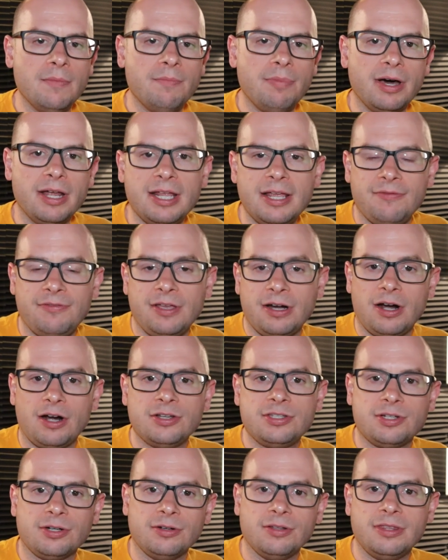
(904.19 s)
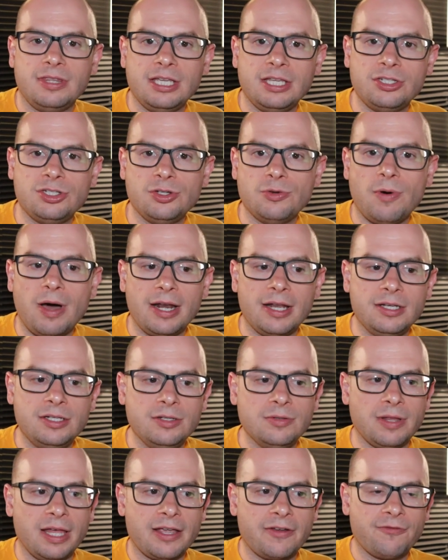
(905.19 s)
But if there are certain things you want to
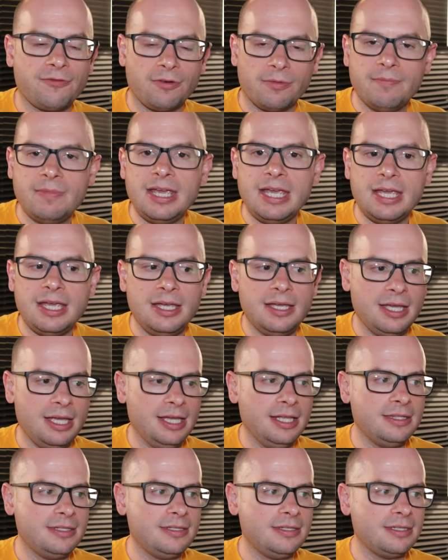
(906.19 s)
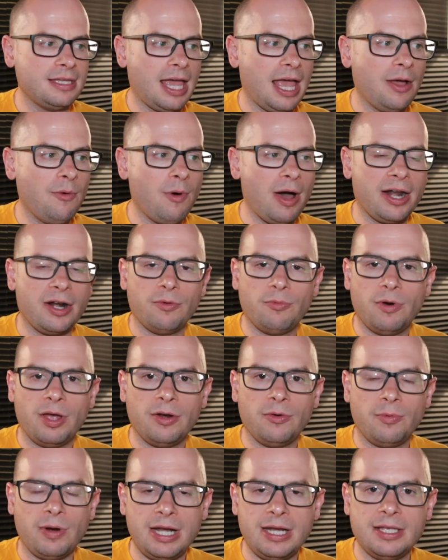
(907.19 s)
do, like for me, it's I want to
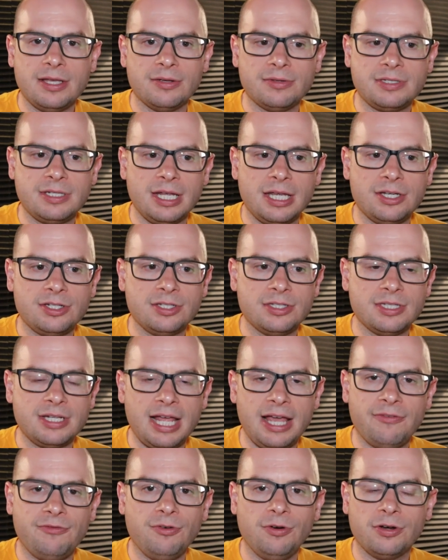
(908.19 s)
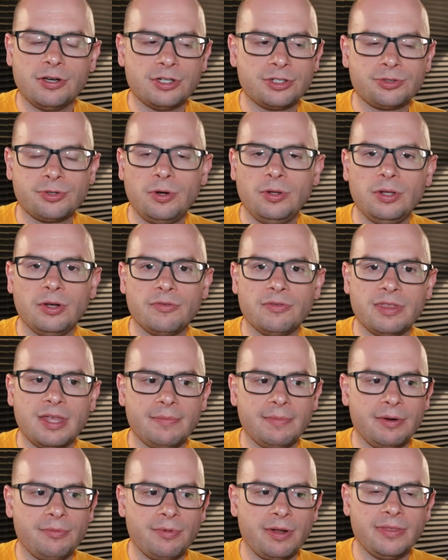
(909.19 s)
run radio stations and have full control over
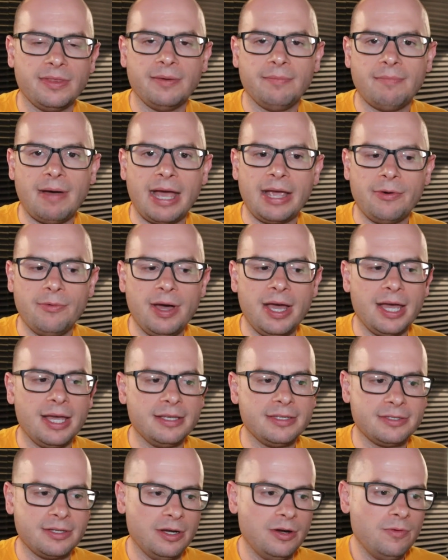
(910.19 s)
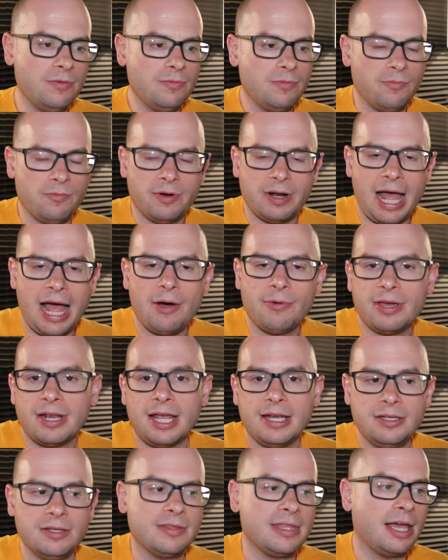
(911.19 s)
them and run them my way. So how
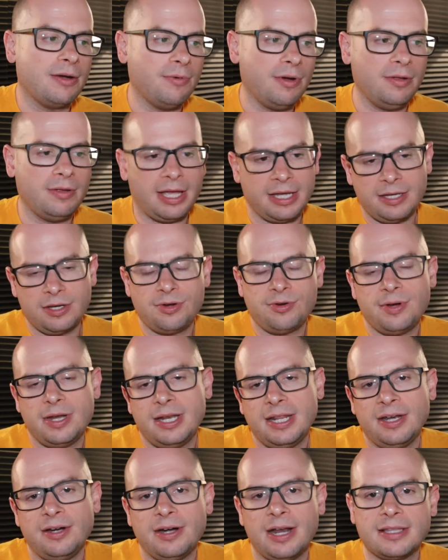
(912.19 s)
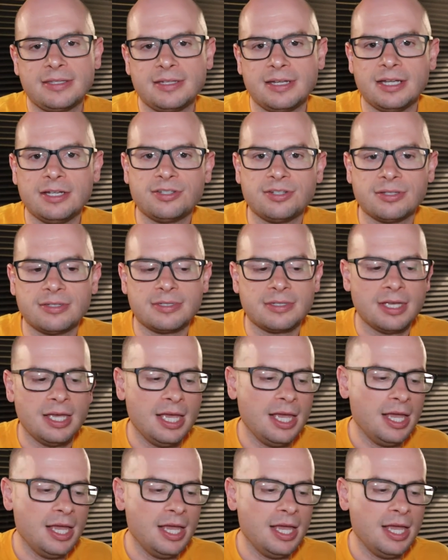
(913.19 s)
can I do that? Well, I can create internet stations.